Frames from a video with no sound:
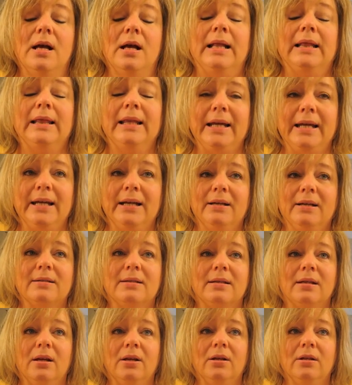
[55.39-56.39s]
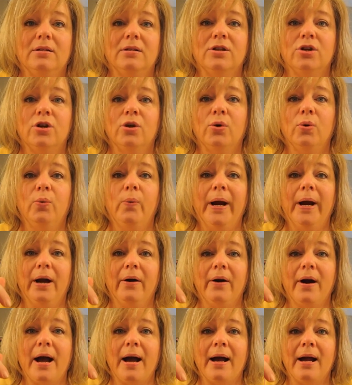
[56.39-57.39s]
links to
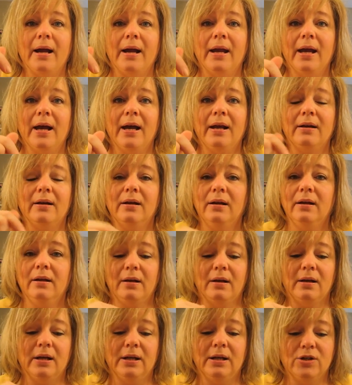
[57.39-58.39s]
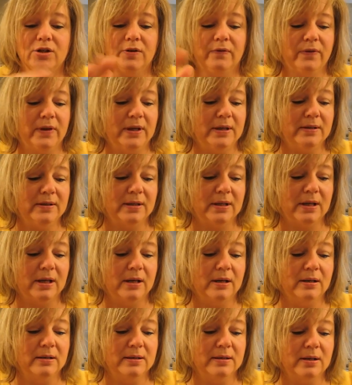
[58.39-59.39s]
where I get each of these
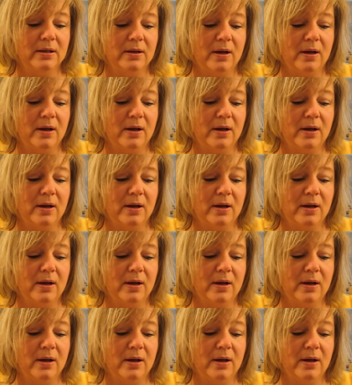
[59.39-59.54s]
things